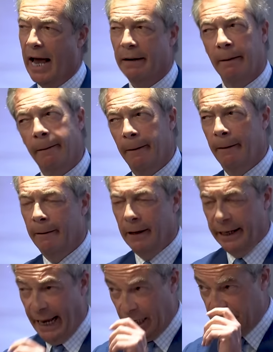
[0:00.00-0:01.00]
And,
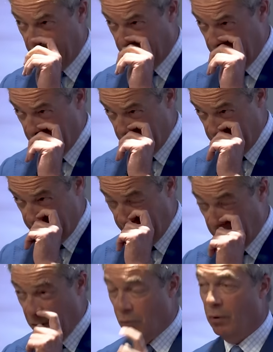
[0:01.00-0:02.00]
and actually, you
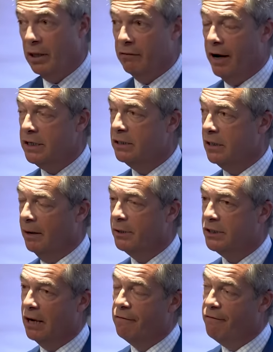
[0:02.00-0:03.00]
know, one of the reasons I
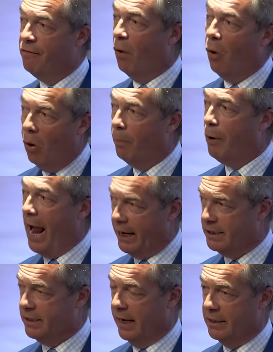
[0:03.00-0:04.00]
was so for
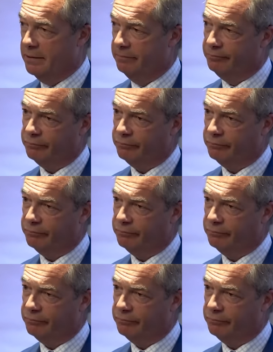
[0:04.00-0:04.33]
Brexit